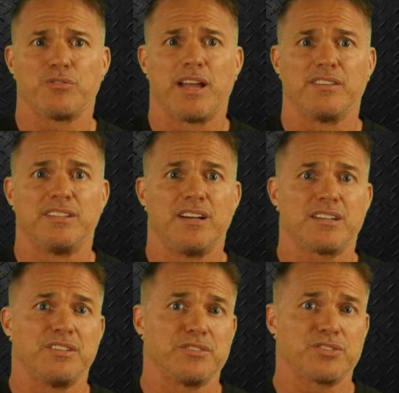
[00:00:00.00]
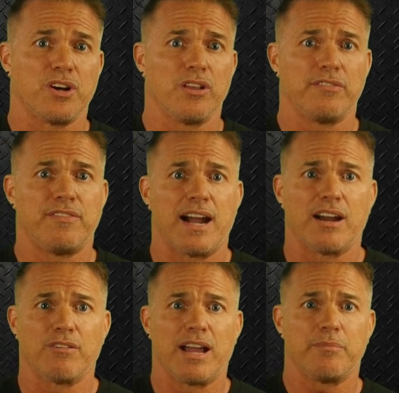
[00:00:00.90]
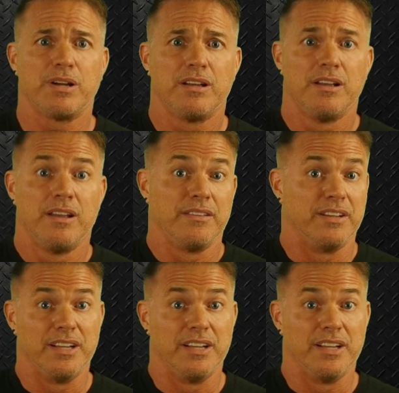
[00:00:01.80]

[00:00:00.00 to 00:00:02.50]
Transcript: around the duct to install the fire wrap. The